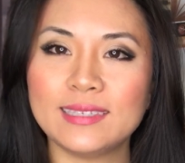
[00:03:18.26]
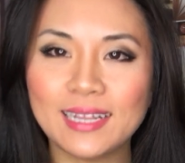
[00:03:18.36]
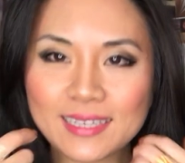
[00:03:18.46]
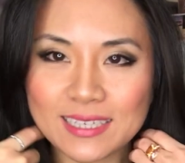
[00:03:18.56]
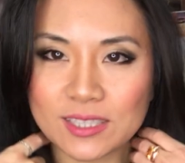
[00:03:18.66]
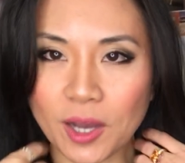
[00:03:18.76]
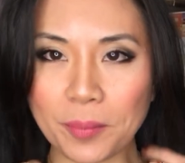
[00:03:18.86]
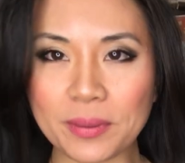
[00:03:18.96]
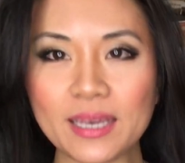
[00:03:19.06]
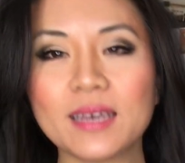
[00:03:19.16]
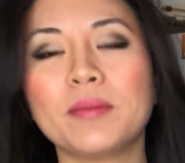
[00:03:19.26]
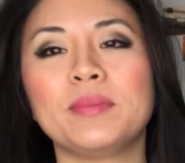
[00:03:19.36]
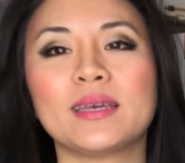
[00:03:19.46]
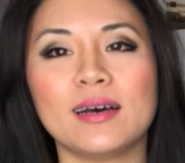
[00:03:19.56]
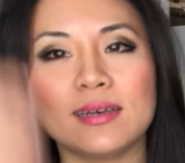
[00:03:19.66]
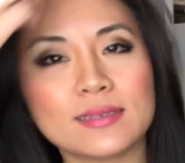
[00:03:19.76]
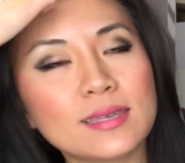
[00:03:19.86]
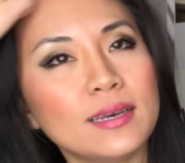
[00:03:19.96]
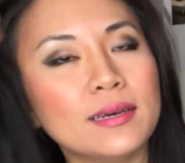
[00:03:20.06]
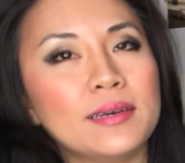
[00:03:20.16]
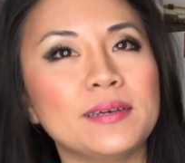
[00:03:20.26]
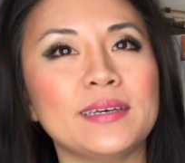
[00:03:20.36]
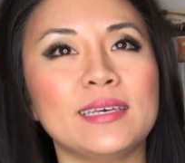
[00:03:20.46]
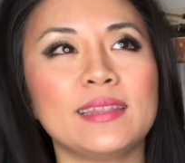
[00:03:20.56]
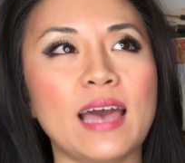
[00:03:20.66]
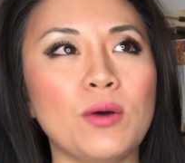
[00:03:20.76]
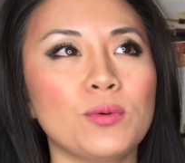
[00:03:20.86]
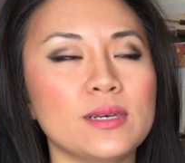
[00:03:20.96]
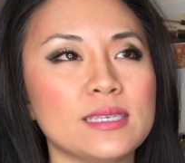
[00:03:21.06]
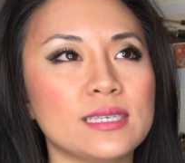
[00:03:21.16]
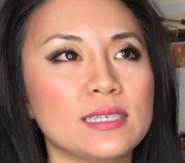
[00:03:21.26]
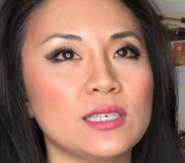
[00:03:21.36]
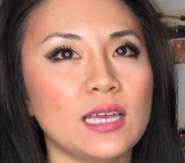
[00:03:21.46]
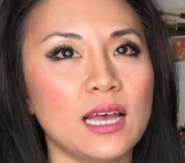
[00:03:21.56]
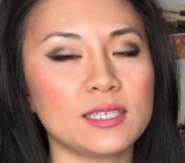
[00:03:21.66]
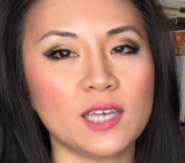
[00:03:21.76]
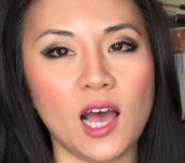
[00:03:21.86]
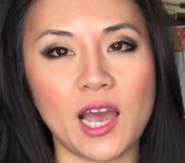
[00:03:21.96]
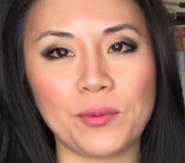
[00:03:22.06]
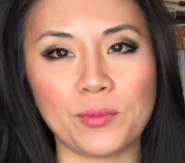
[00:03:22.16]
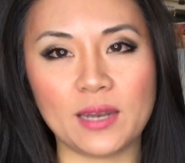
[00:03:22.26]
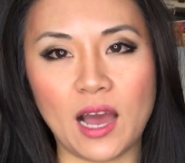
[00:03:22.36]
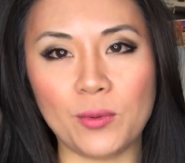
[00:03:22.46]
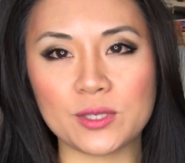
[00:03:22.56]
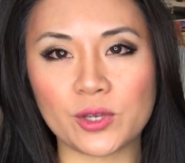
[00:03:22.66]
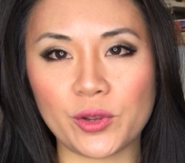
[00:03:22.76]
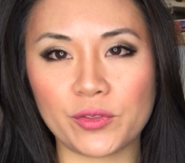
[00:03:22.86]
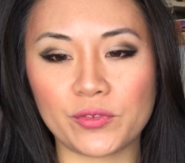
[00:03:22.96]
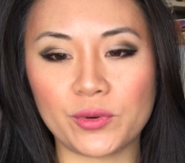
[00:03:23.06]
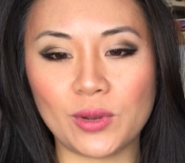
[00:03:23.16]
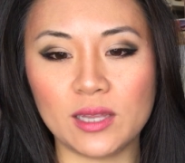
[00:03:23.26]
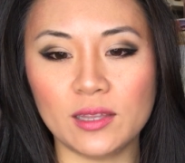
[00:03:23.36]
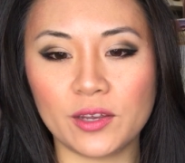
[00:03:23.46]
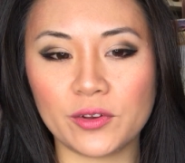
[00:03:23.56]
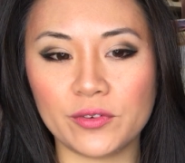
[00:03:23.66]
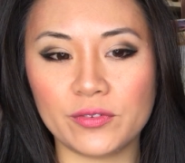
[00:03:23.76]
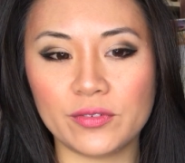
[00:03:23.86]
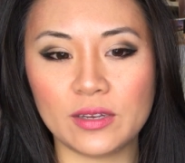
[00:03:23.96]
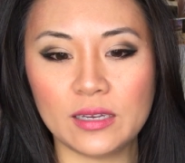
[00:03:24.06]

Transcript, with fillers: delicate topic, because that was a time when I was going through a lot of